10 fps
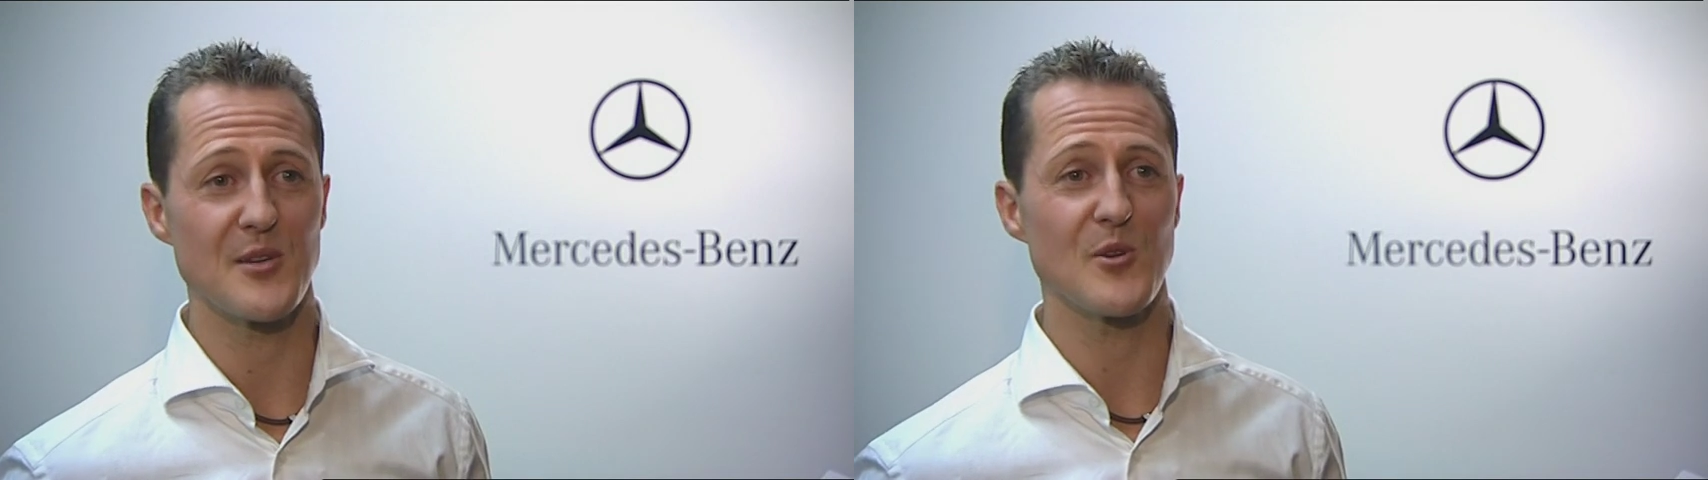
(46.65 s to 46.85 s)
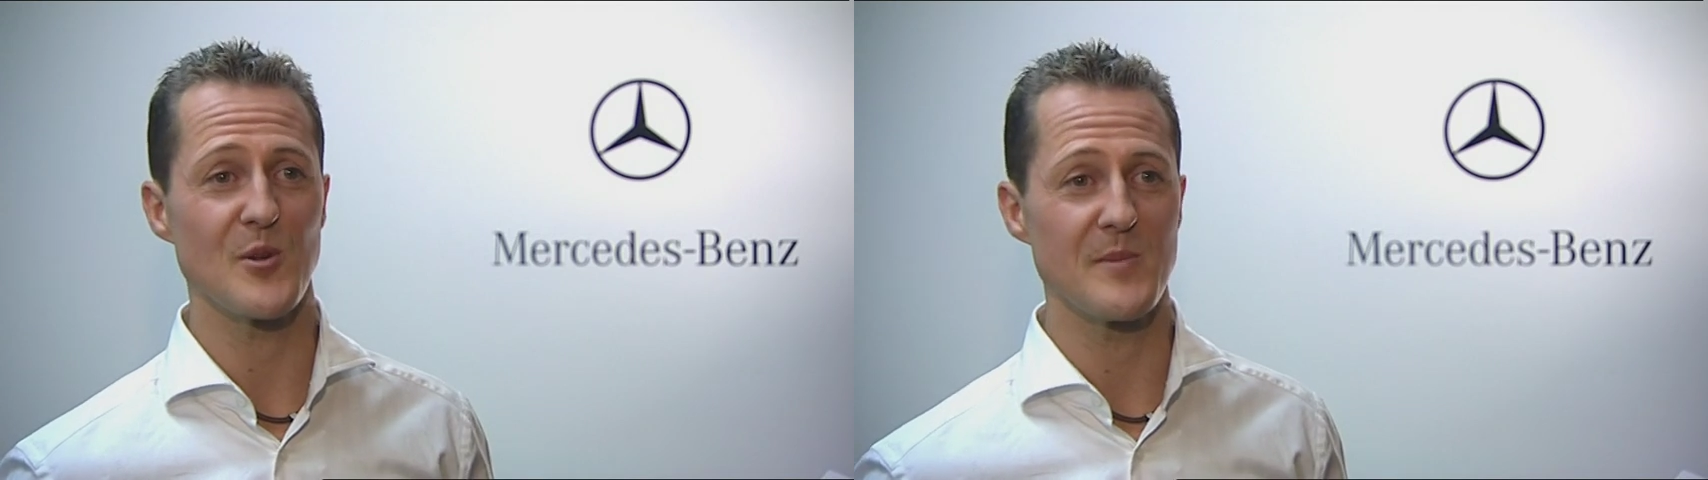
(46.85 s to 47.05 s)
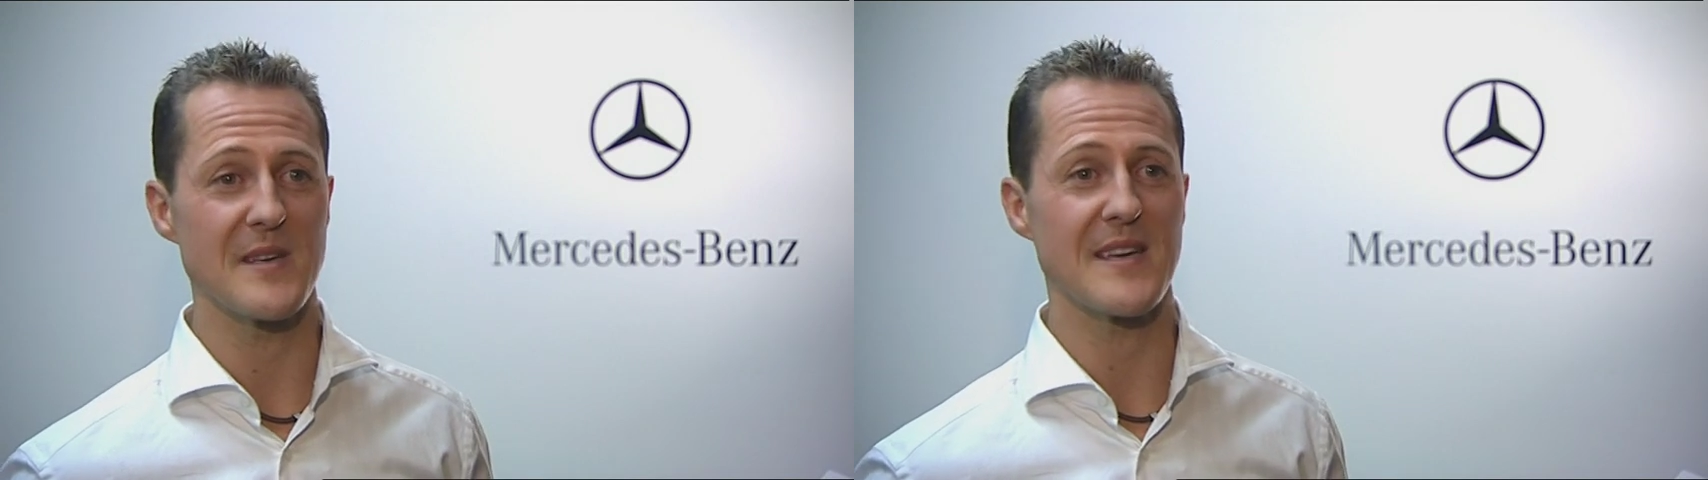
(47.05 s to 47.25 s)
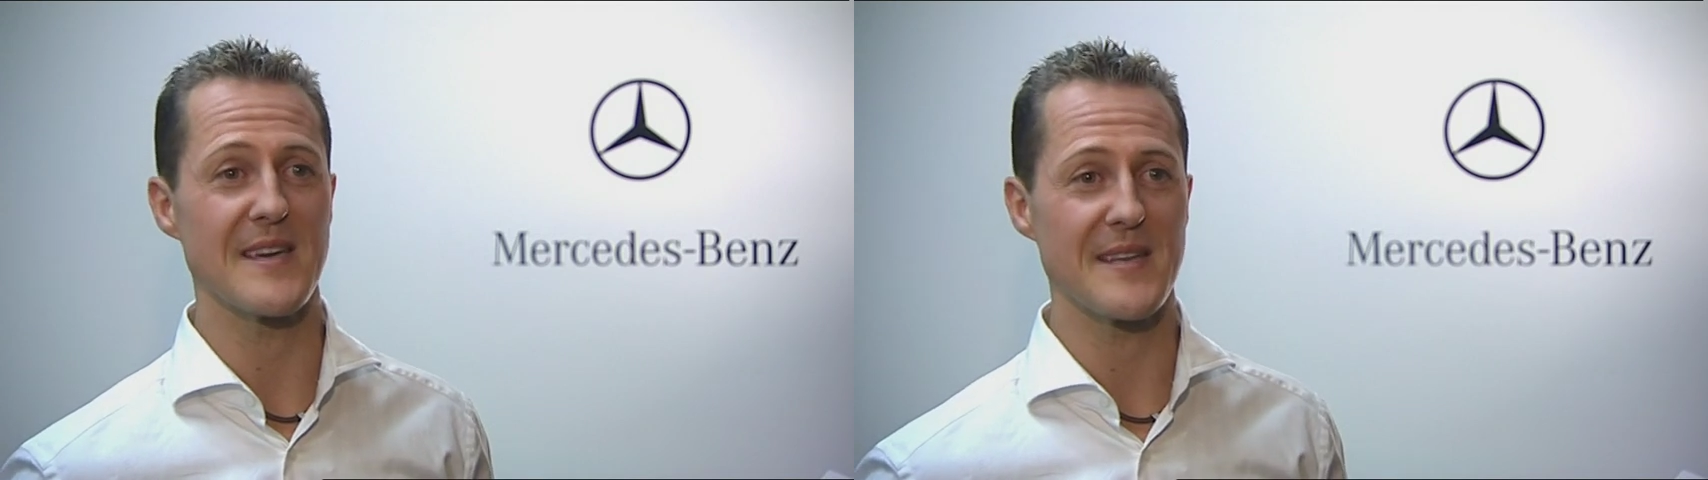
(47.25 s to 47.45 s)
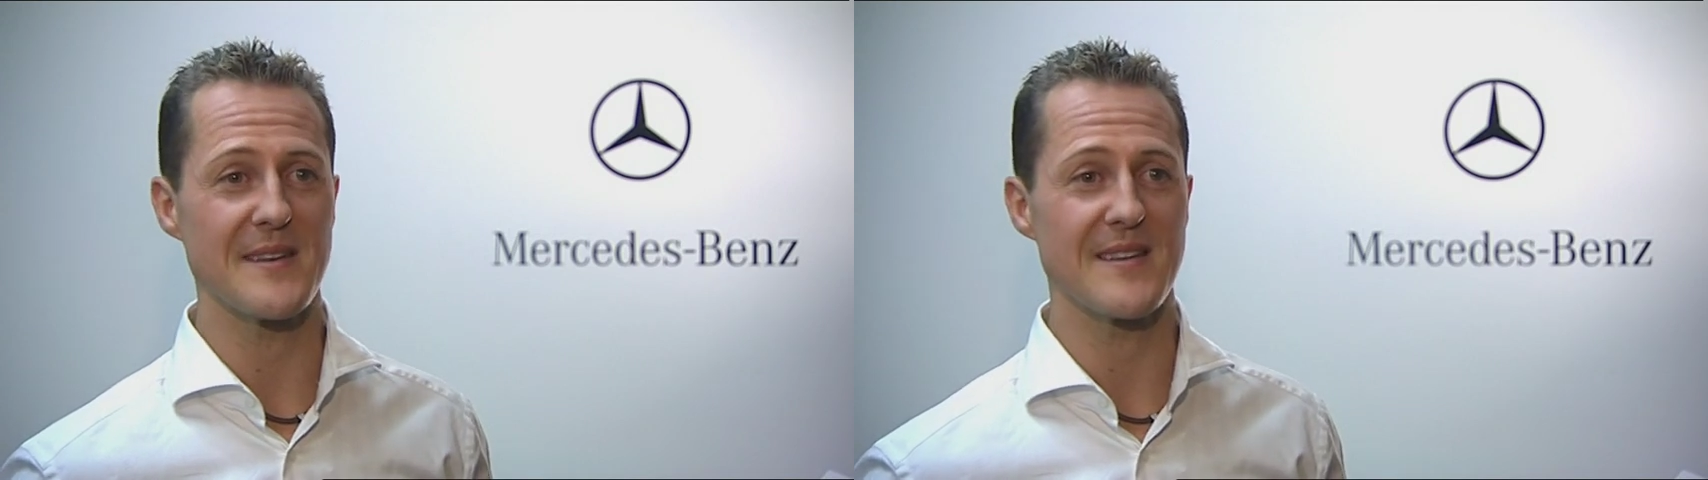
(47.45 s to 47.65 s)
called me
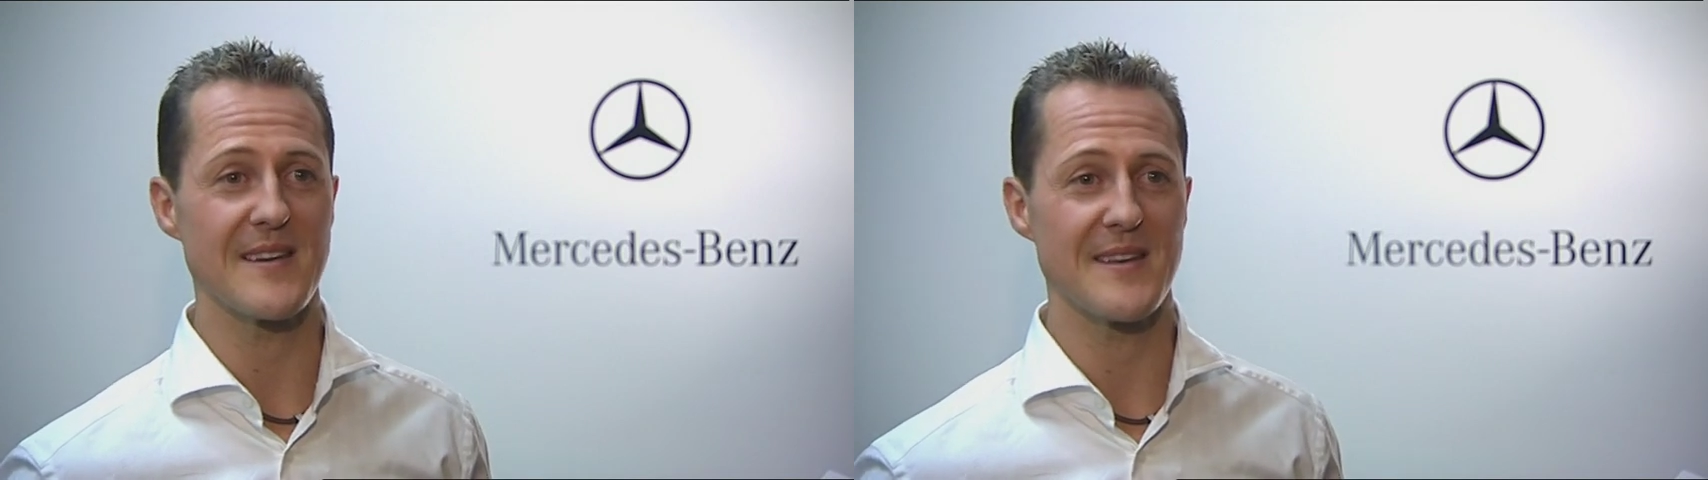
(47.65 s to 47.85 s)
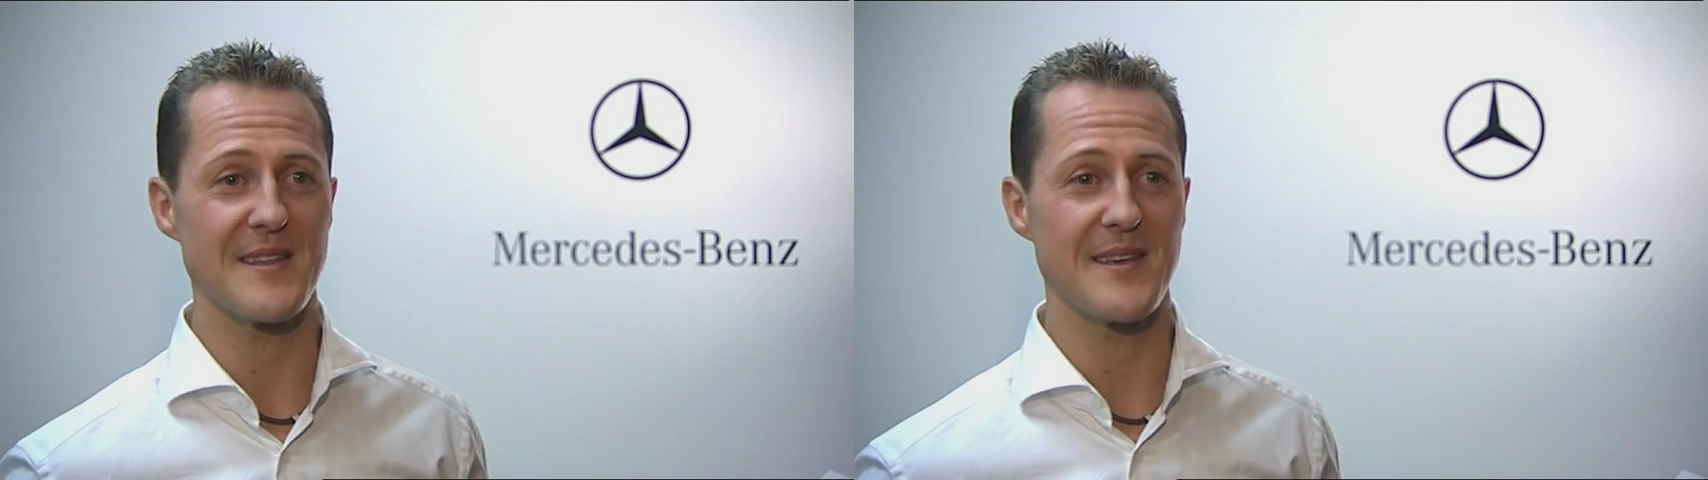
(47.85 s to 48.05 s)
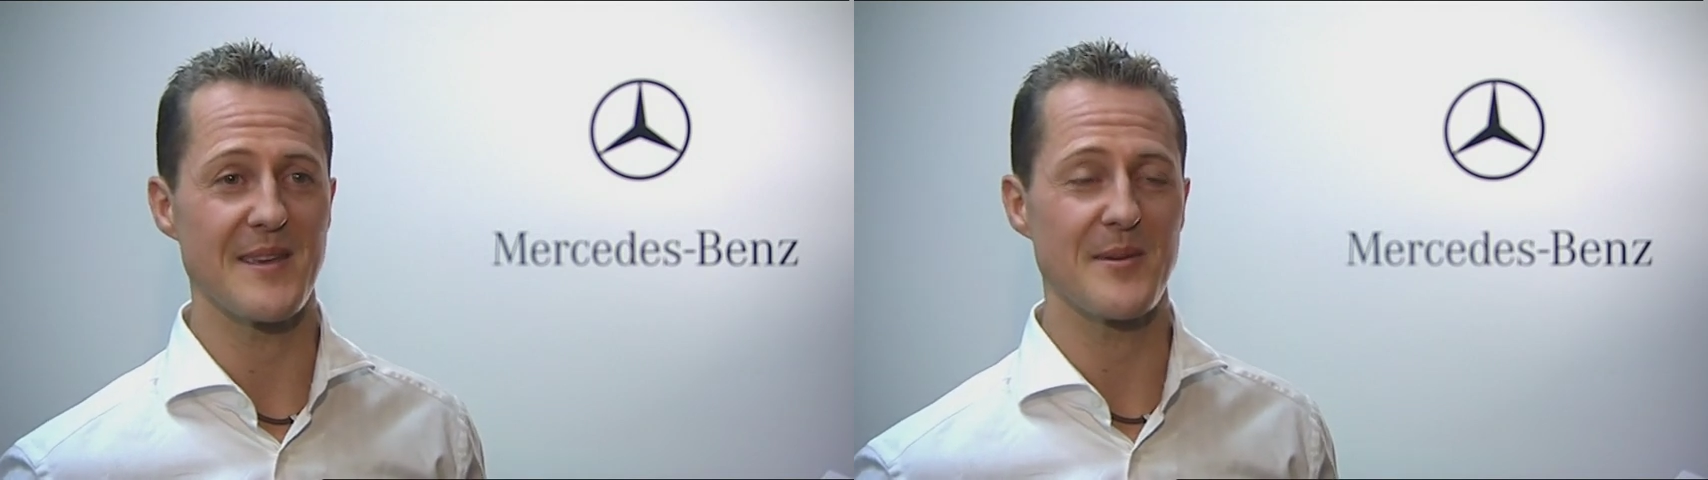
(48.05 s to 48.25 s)
again and he,